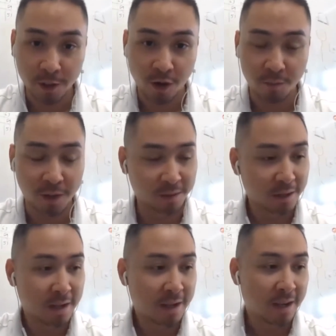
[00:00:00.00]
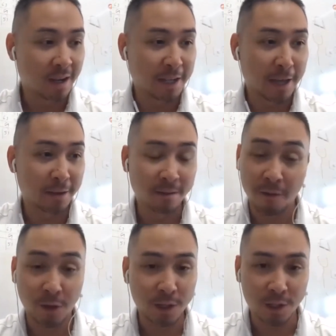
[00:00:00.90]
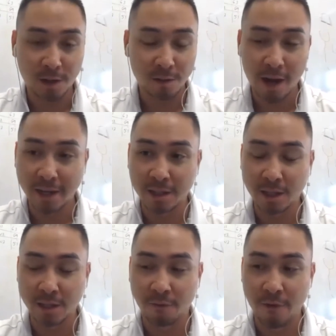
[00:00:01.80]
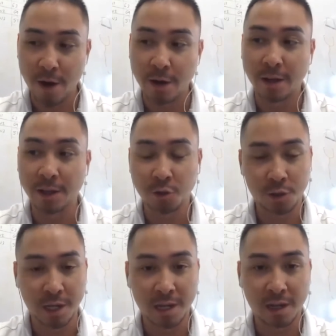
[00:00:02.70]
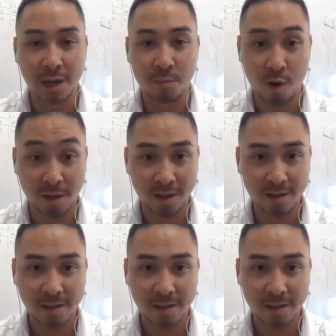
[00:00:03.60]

But again, everything's done online. It's a very interesting process.